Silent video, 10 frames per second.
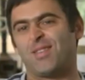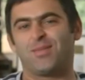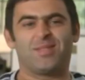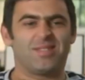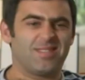
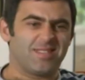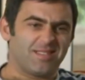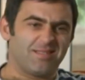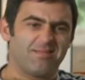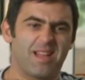
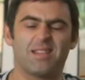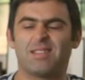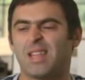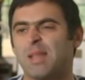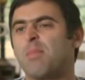
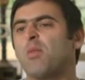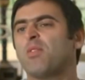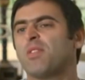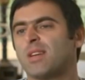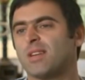I'd
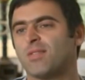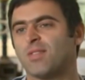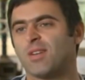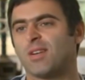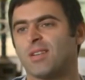demotivated,
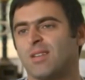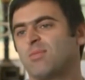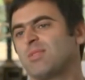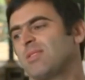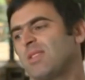if you like. It
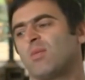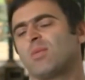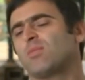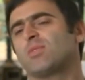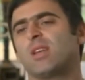was, no
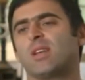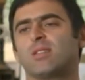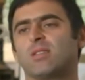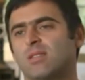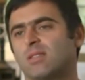one was there
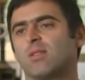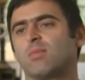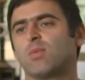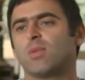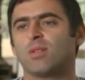to tell
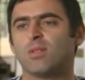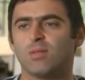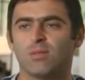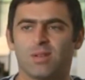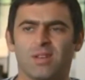me what to
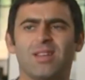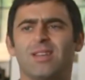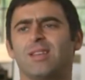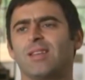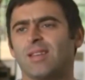do, and I
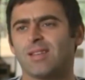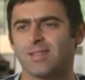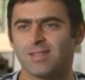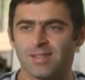needed it.